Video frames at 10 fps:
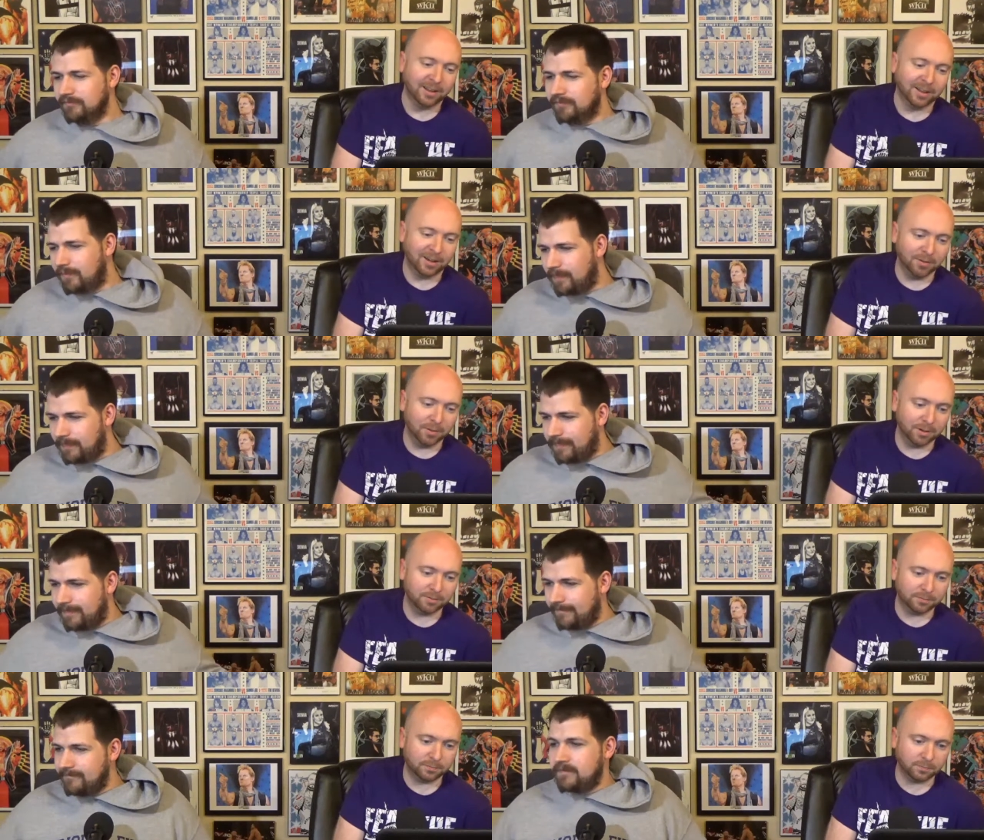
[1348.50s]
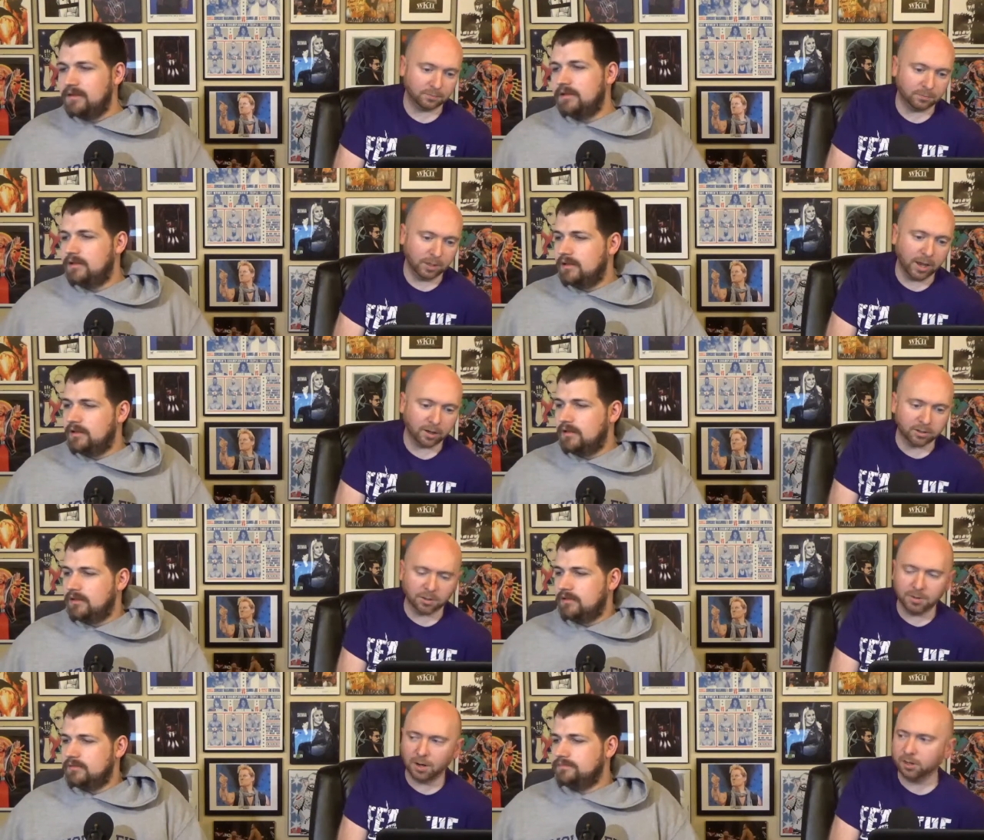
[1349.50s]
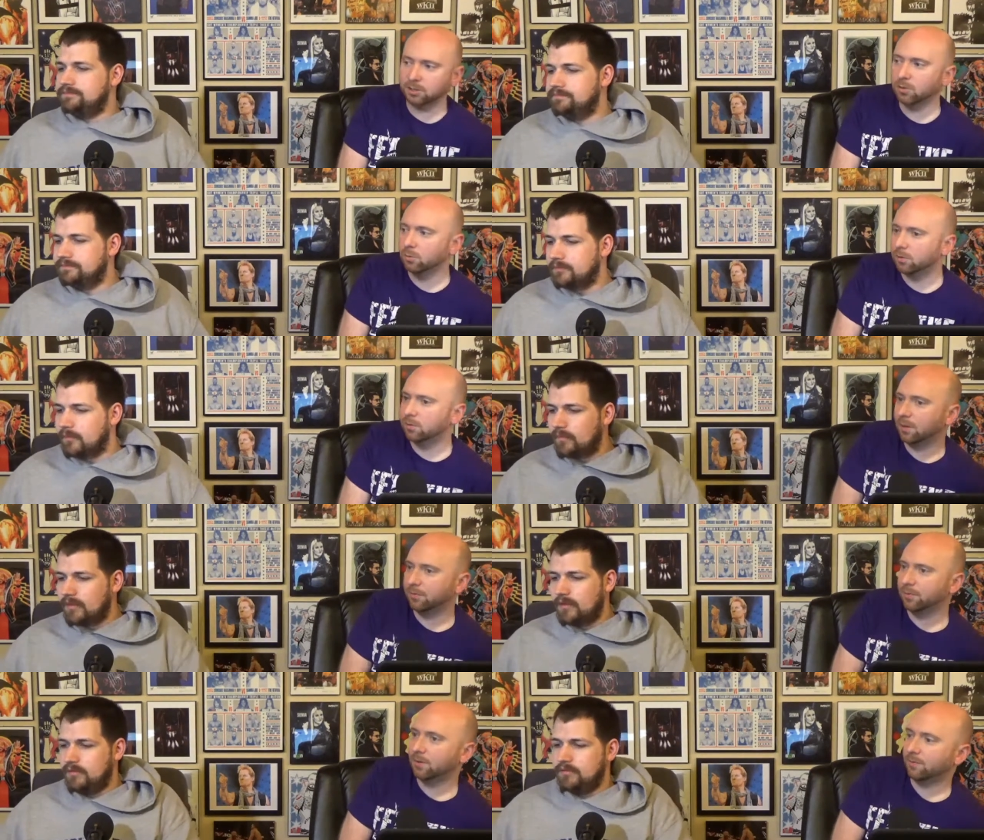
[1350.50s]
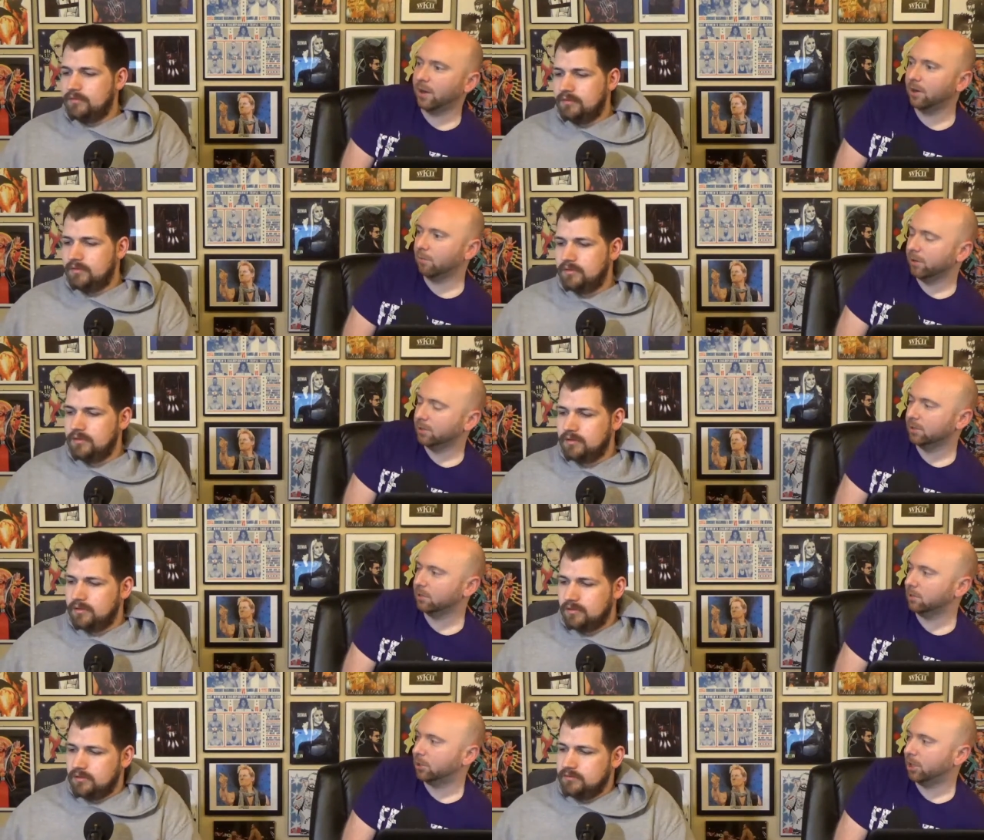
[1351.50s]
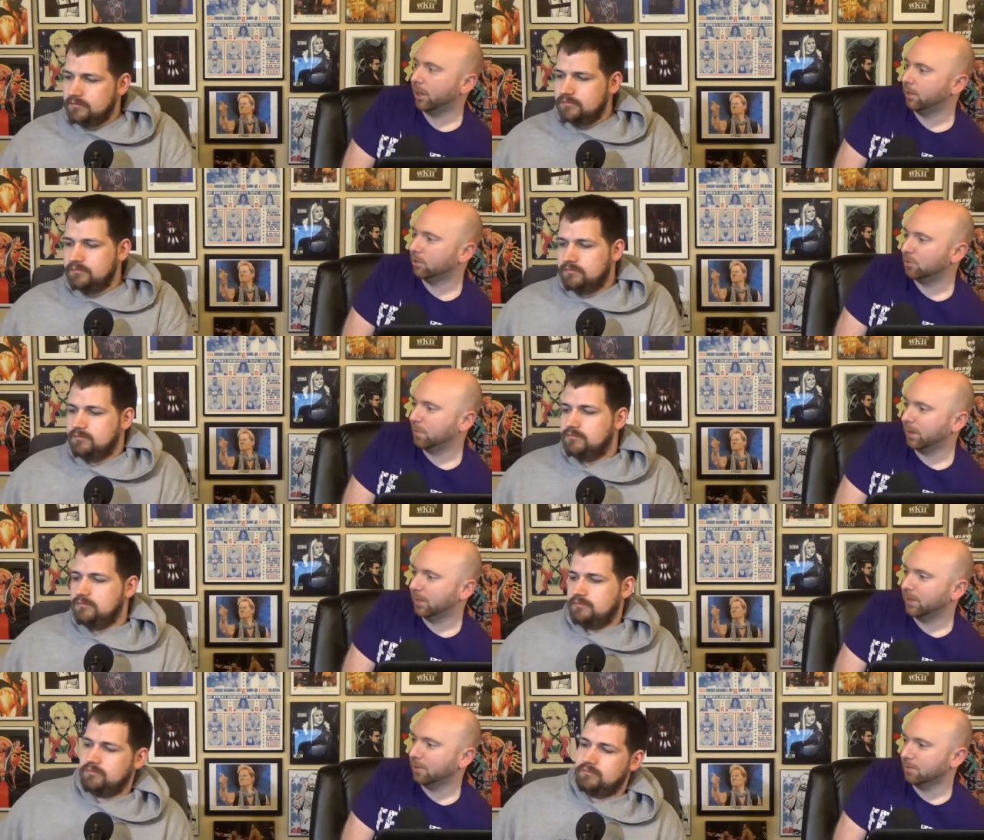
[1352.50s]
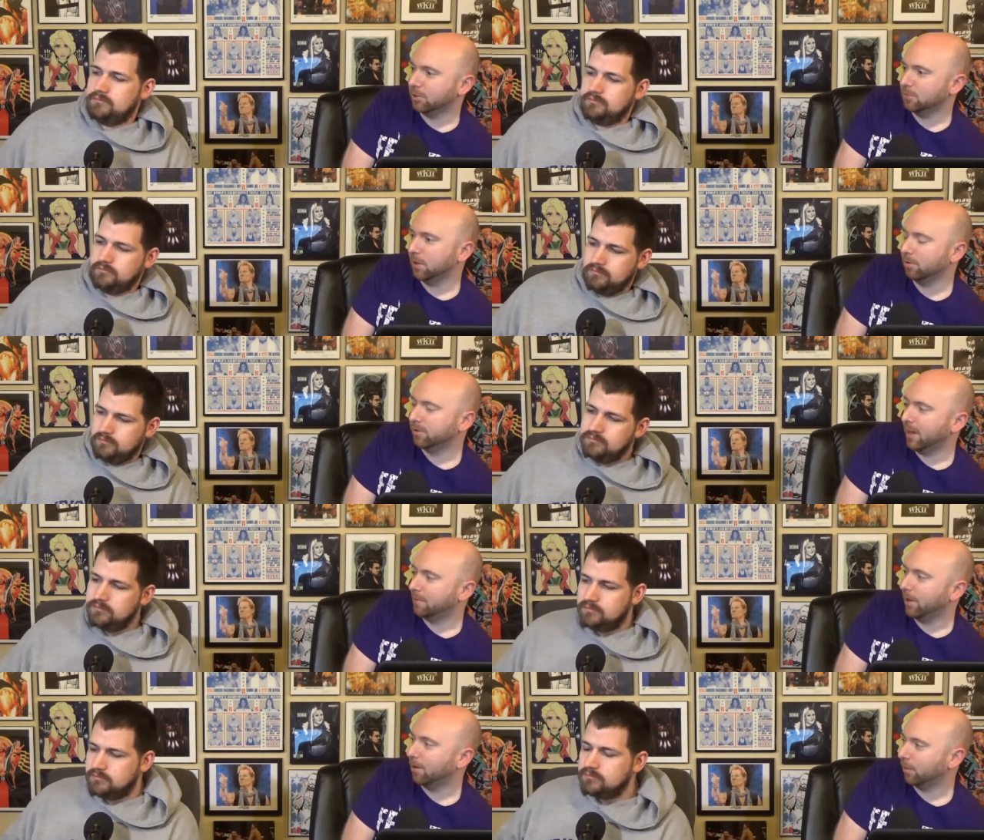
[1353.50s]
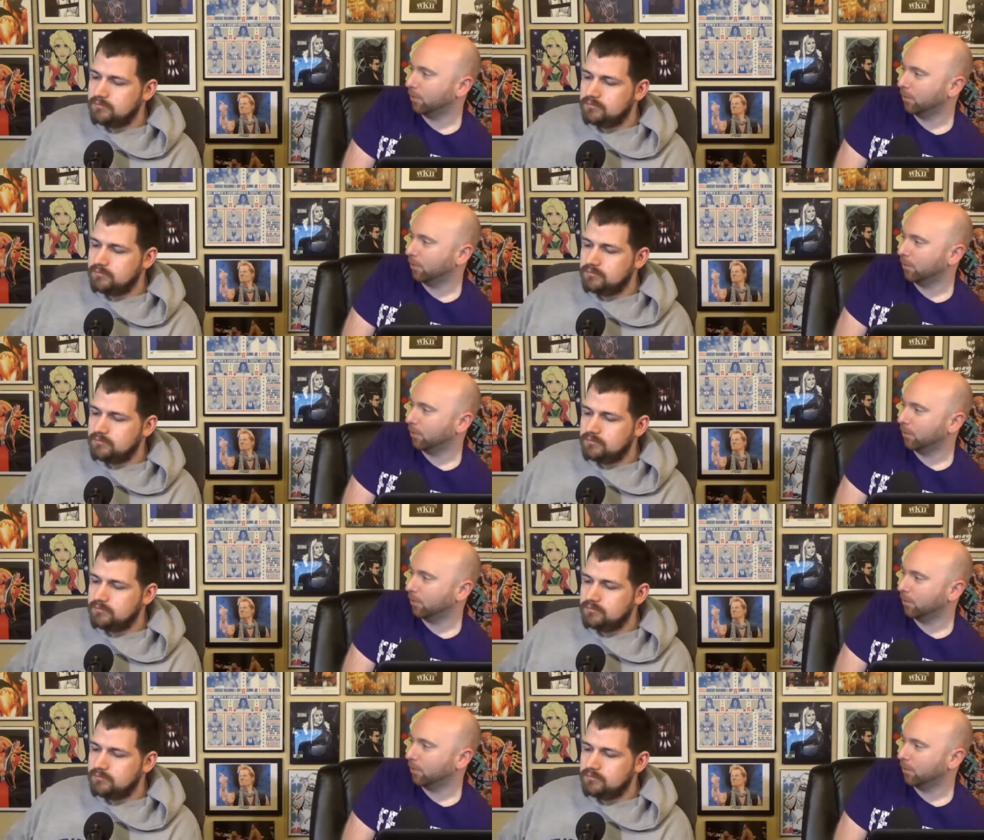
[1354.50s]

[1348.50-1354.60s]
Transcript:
Speaker 1: yeah. Uh, but yeah, because I mean, Asuka would definitely have had a reason to challenge Becky. I mean, she made her tap out at the